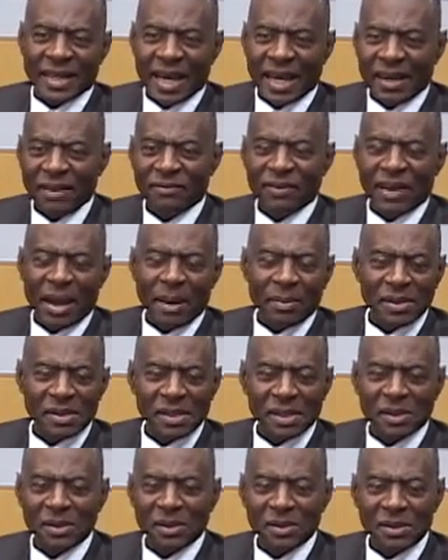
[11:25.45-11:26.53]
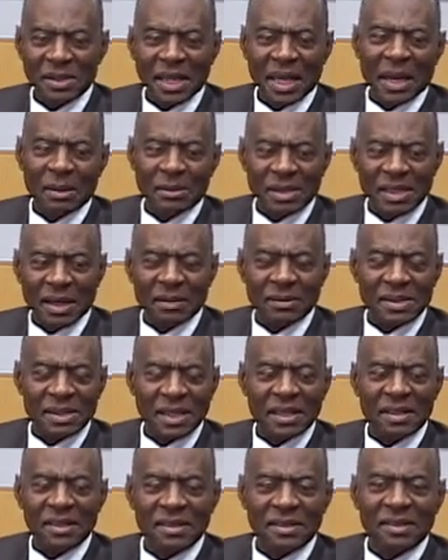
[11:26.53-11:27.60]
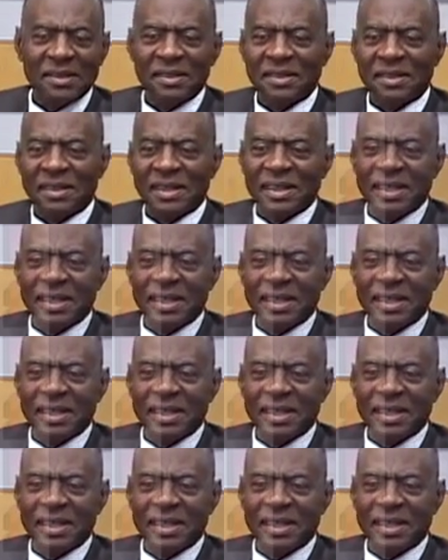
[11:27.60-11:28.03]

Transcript: 95% of those games, I was either the